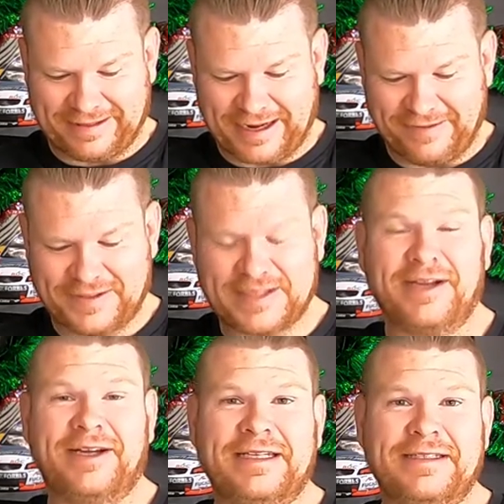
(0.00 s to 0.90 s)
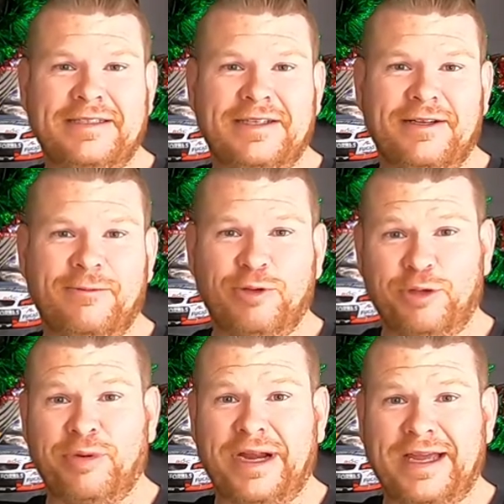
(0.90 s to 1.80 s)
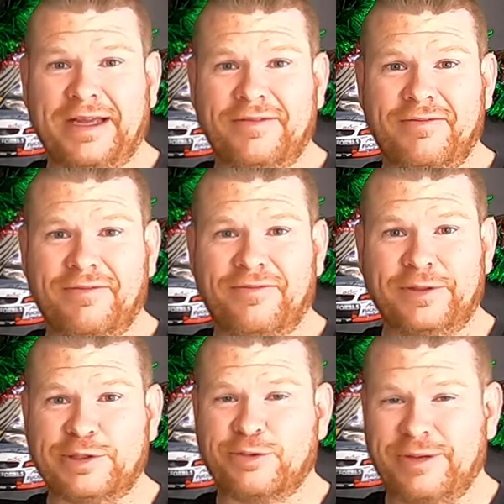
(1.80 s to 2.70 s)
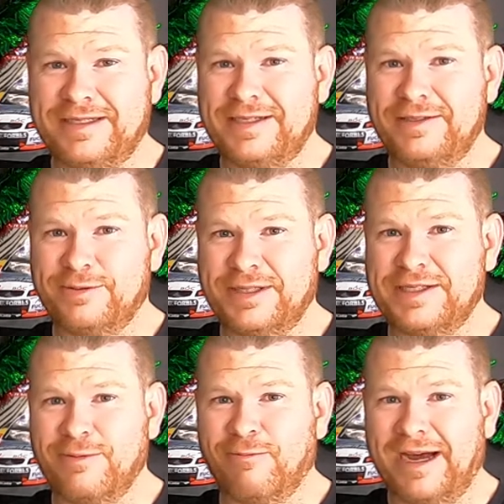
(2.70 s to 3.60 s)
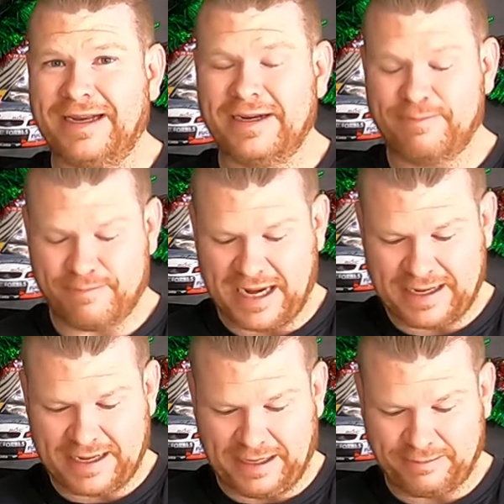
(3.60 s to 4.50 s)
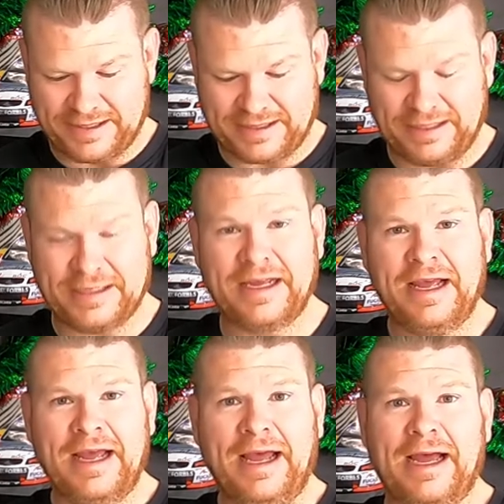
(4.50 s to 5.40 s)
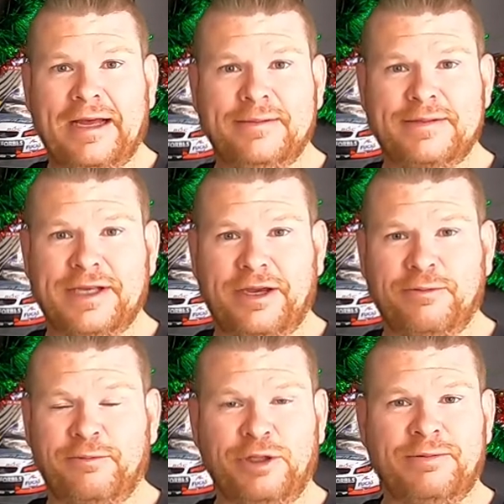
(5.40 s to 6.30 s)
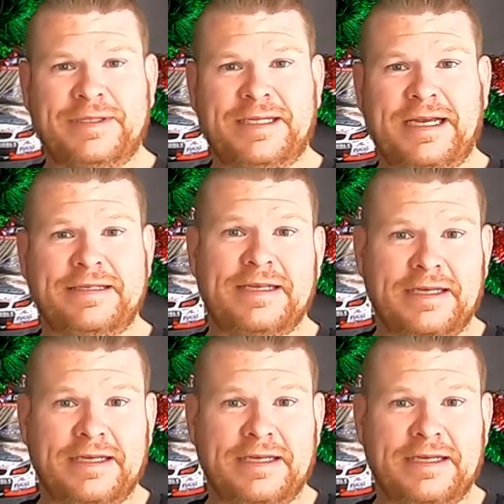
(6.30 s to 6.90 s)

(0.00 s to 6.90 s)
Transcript: They've signed Will Brown for a 2021 main game seat. So Will was announced